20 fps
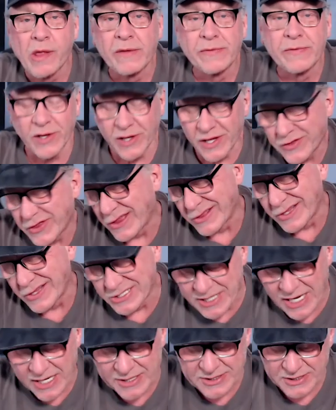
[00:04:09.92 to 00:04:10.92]
The only thing
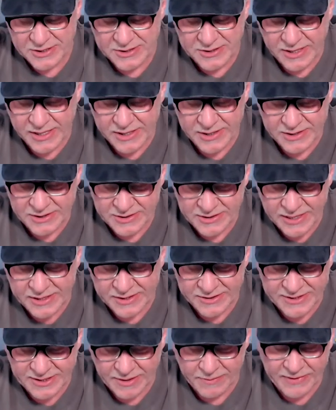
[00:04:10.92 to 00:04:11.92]
this does is, is
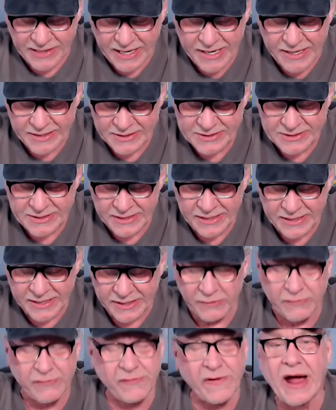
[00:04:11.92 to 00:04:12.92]
in sometimes
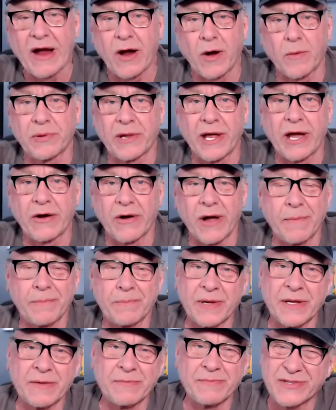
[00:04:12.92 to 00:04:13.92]
it'll fire a player up,
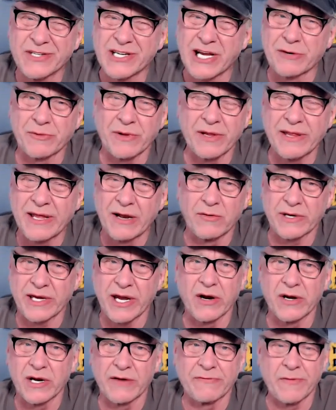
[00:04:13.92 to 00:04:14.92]
but generally they don't
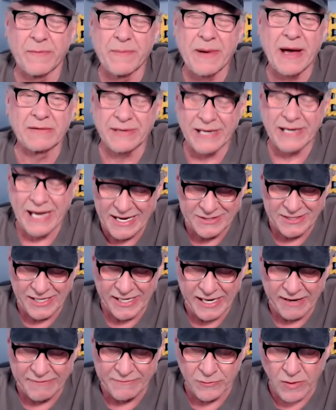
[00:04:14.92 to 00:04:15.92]
care enough about guys
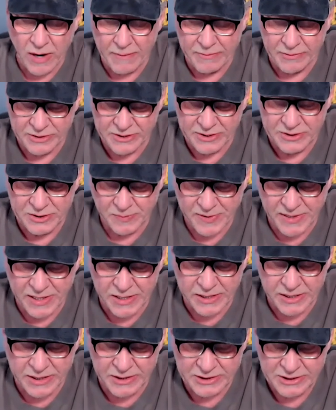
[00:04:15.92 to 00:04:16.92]
like Evan Roberts'
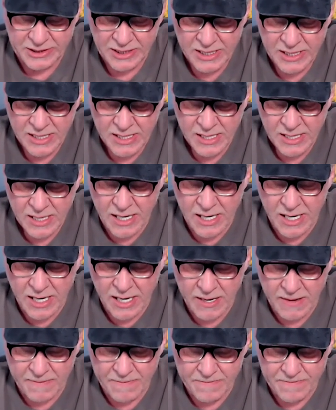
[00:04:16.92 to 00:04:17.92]
opinions
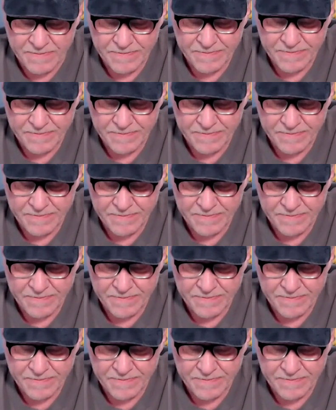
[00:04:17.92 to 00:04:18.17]
um,